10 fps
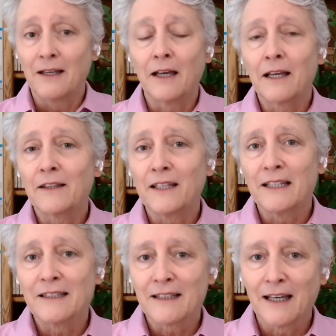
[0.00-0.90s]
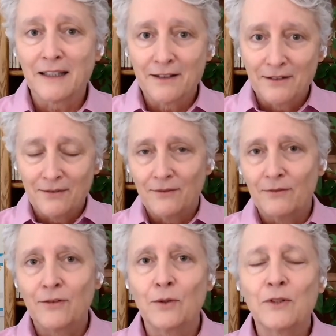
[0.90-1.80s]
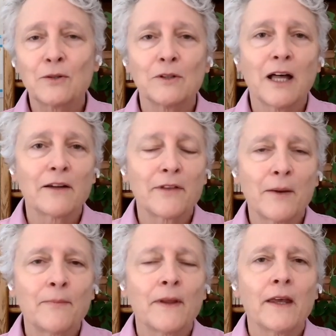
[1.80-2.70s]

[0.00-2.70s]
I get the inside view into a lot of them.